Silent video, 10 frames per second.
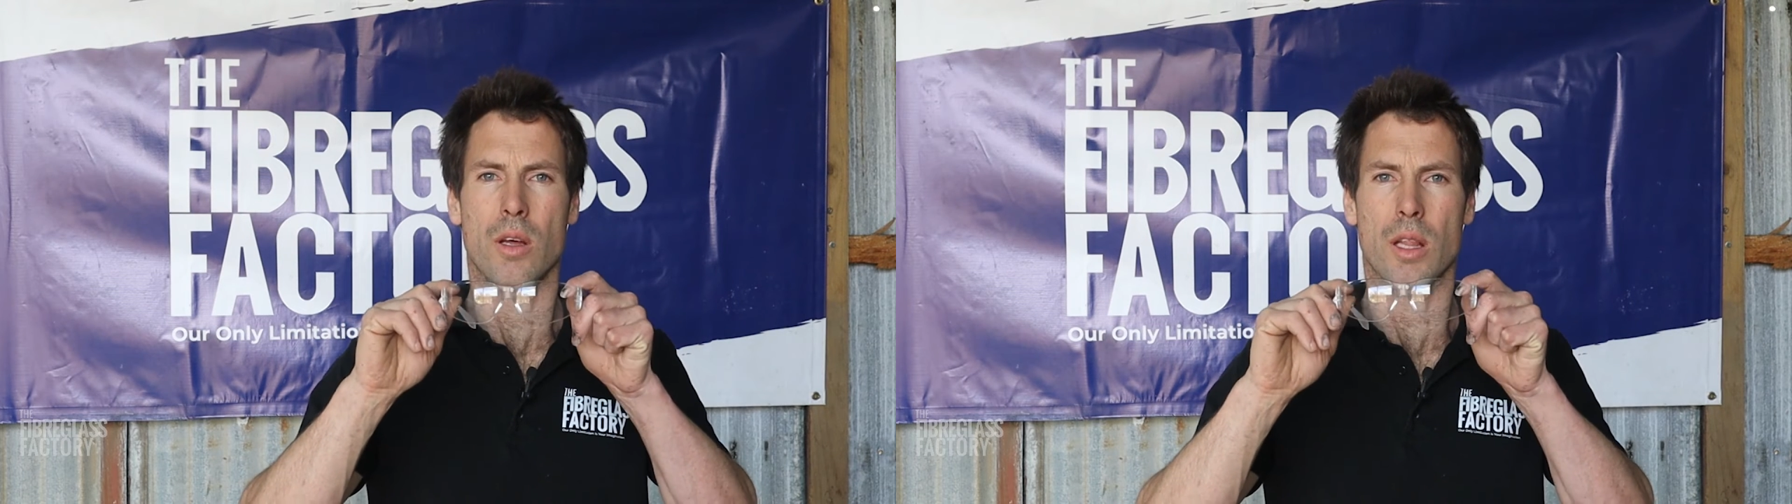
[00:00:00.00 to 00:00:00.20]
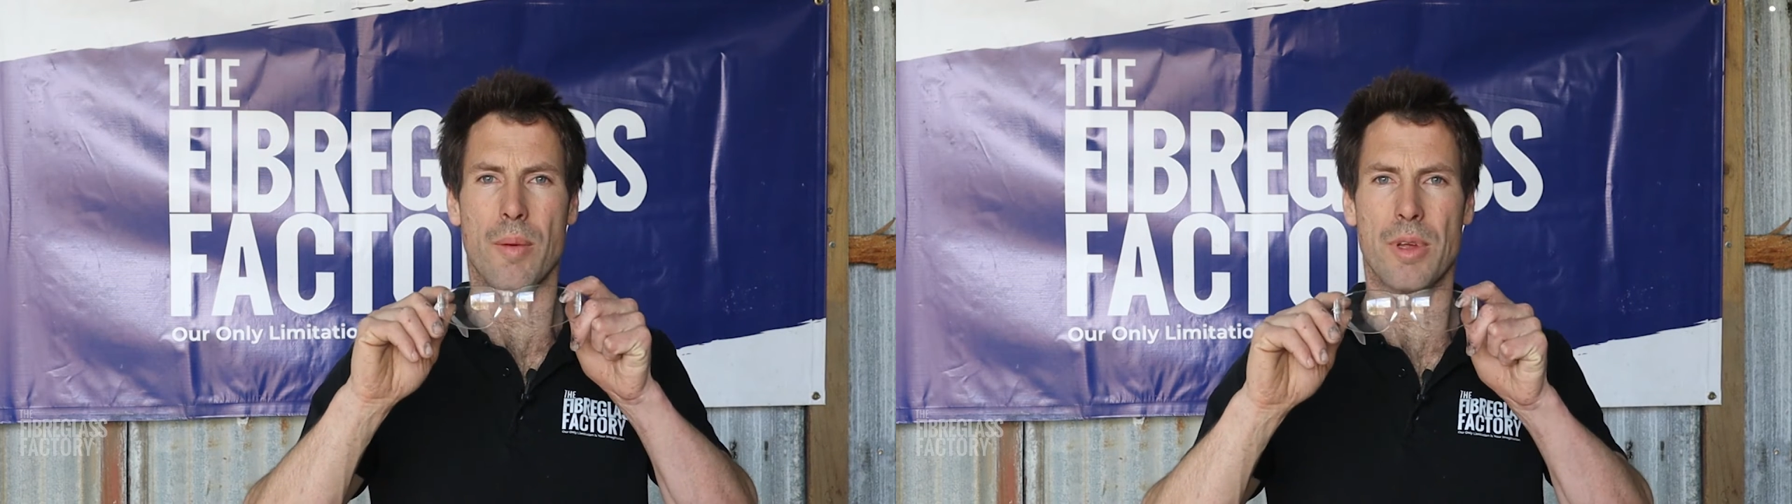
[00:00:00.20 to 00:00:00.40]

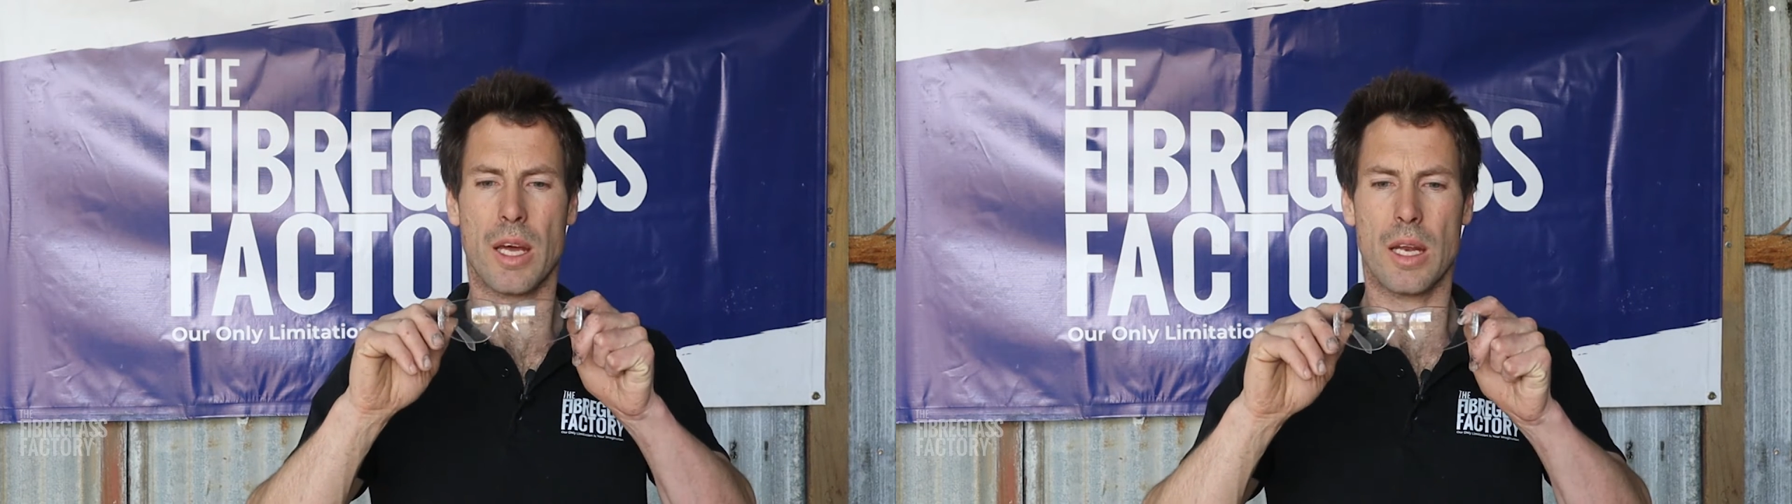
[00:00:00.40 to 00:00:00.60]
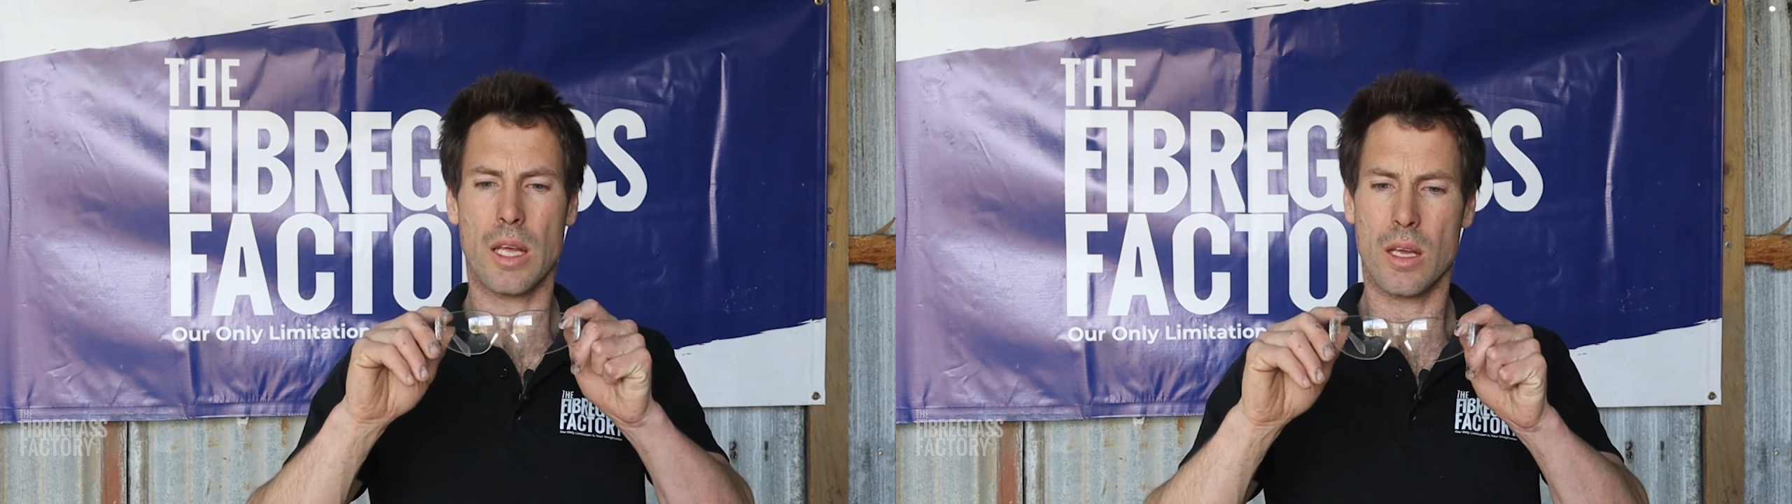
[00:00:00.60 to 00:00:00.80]

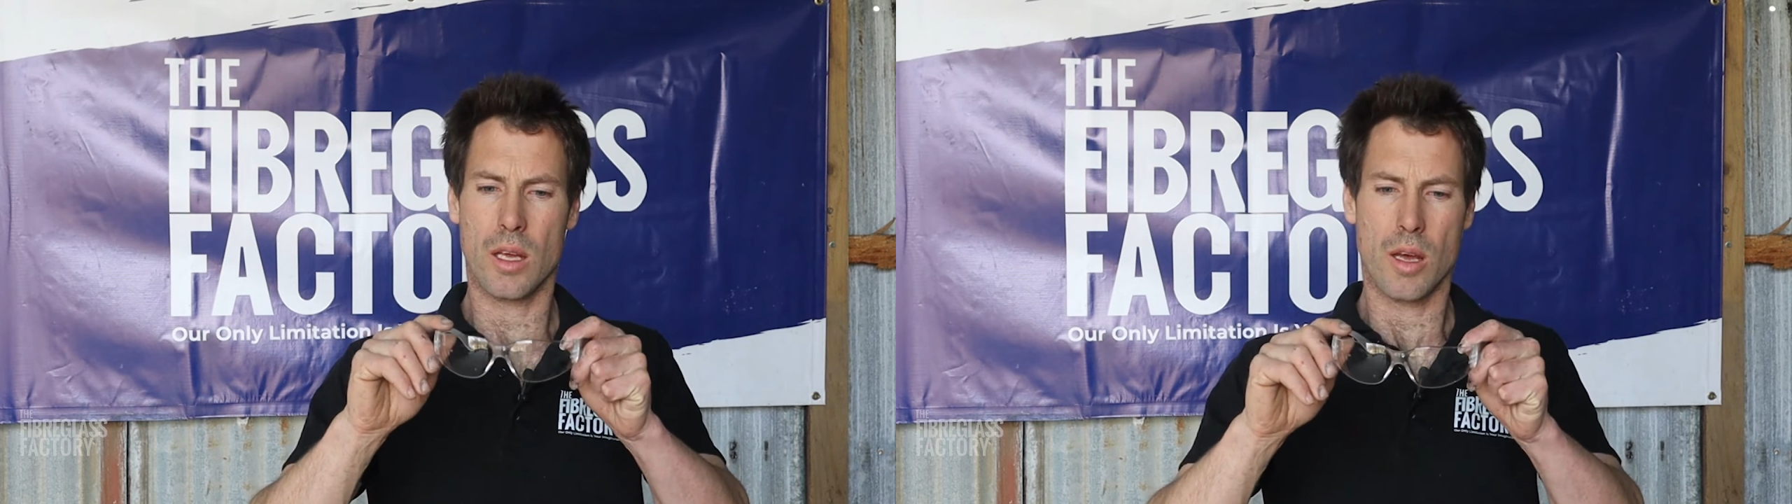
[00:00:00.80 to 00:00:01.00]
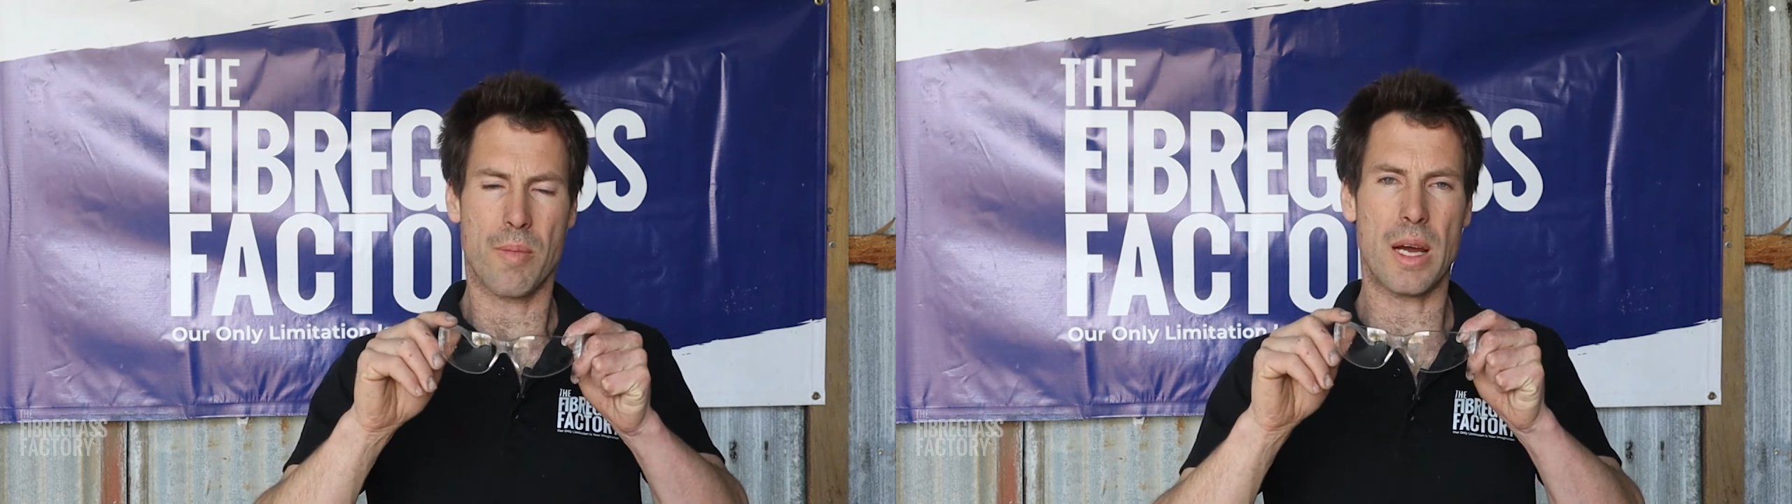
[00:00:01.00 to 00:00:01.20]
laminating,
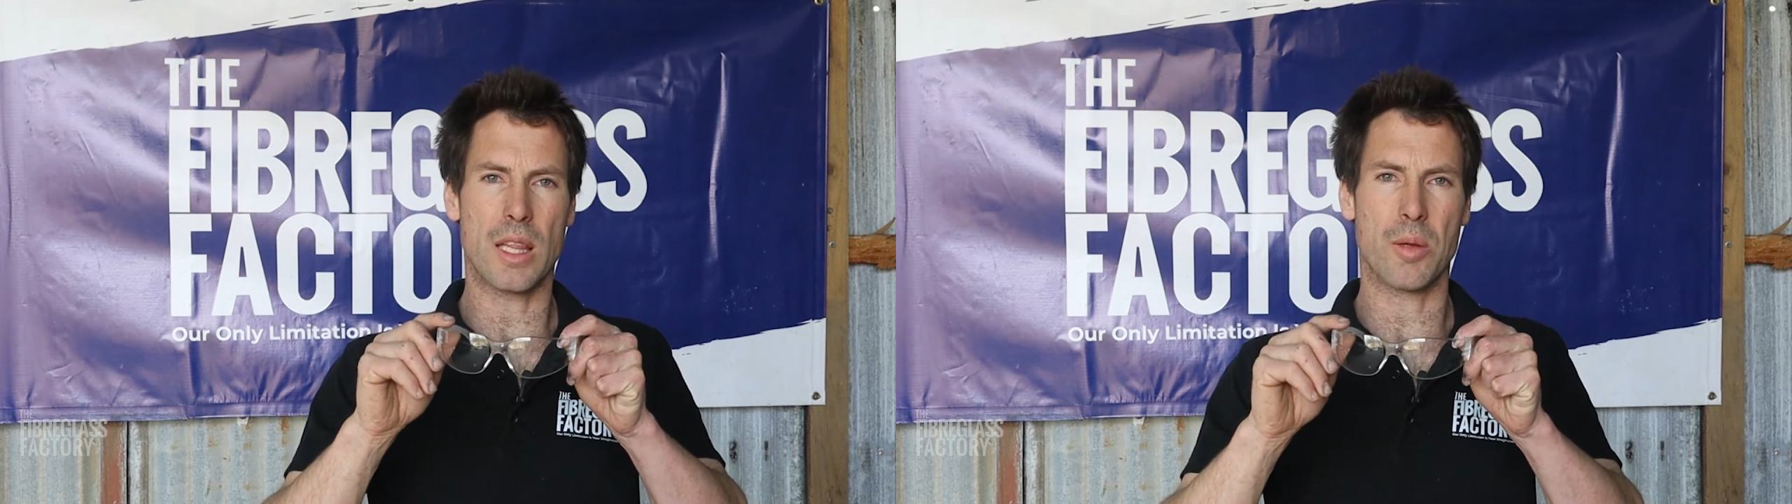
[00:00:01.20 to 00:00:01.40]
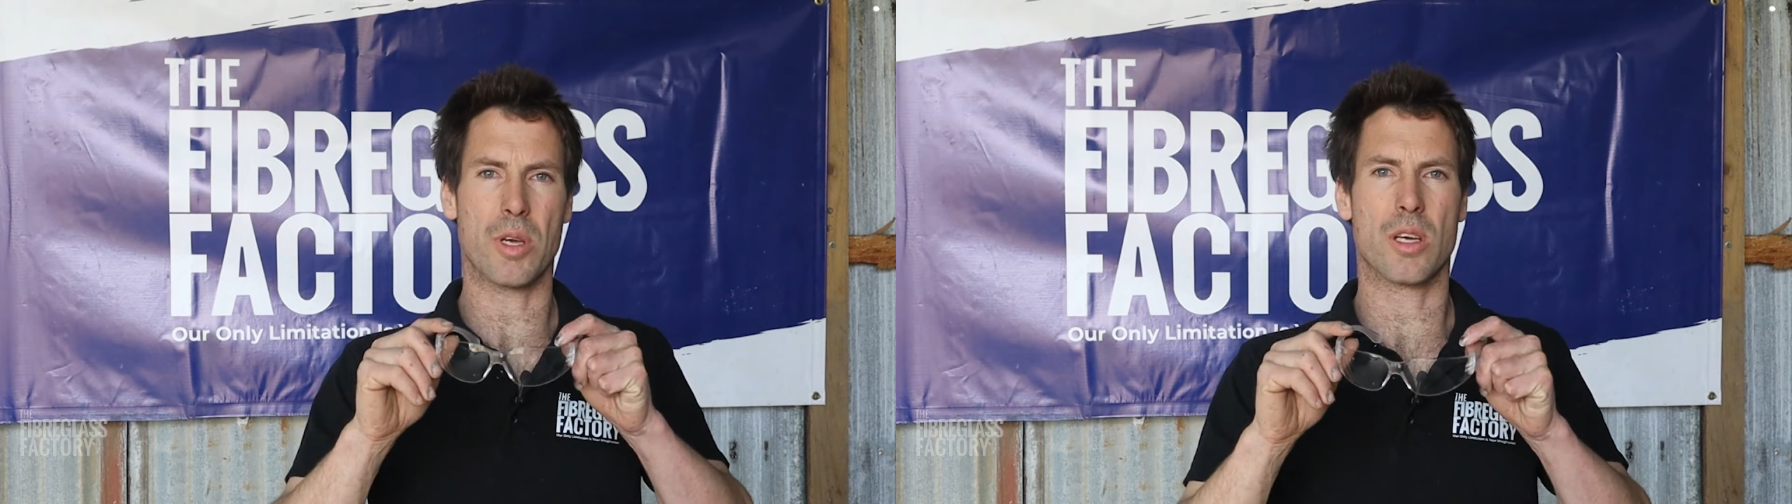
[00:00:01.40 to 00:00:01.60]

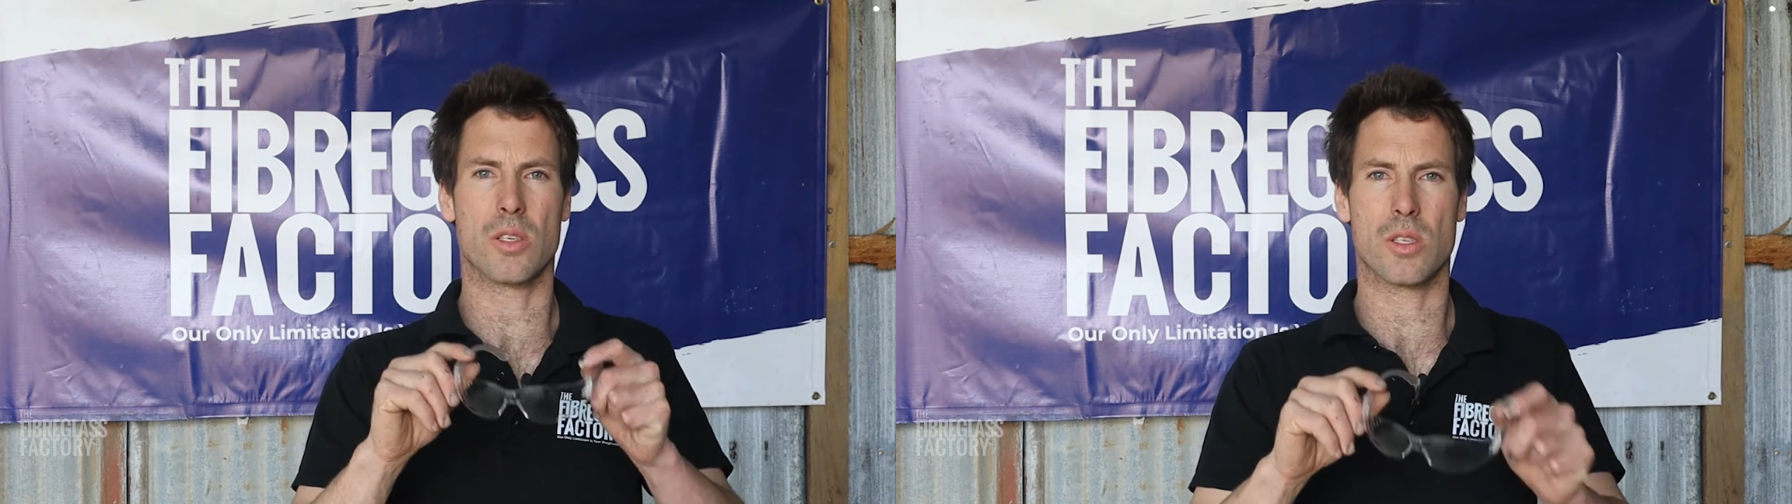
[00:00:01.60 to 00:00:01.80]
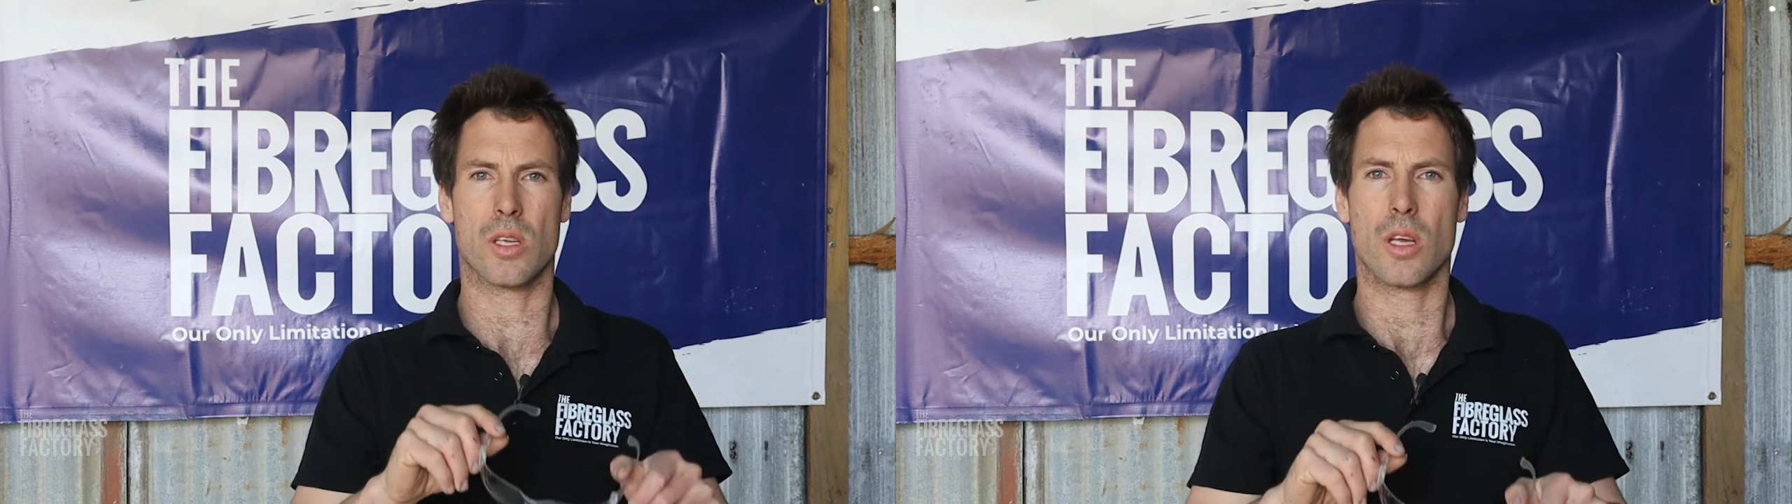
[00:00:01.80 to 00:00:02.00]
mainly
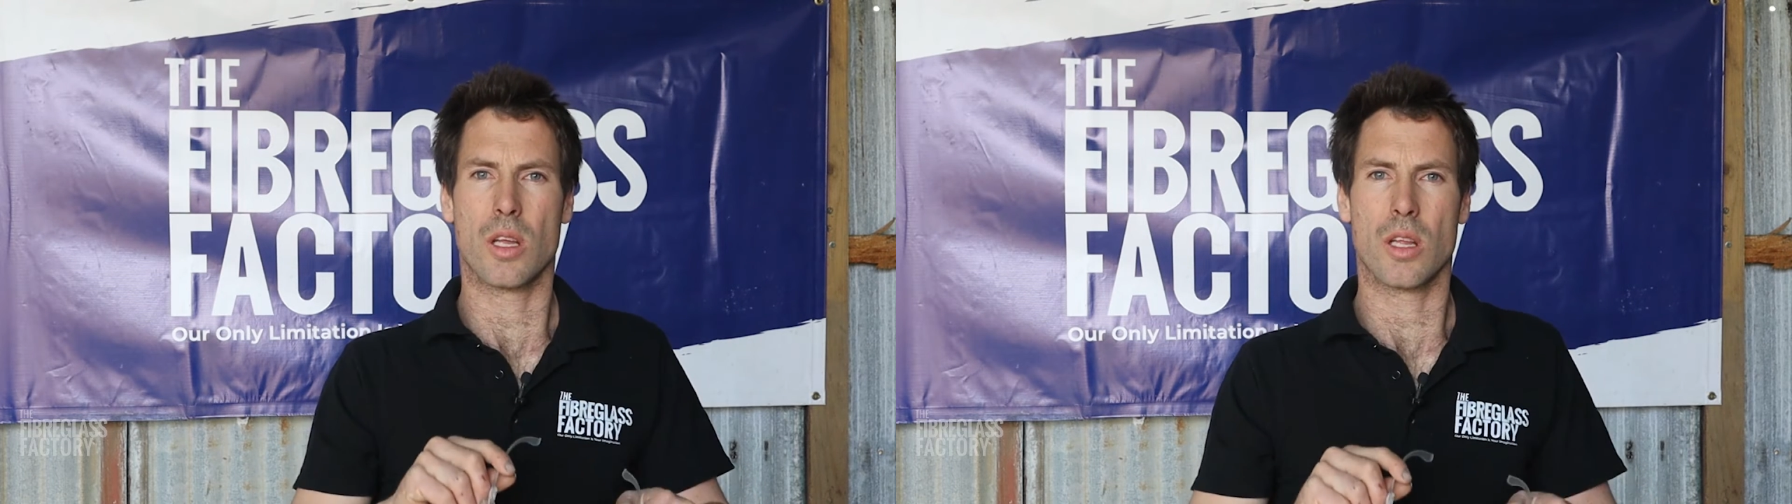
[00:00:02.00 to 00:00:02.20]
because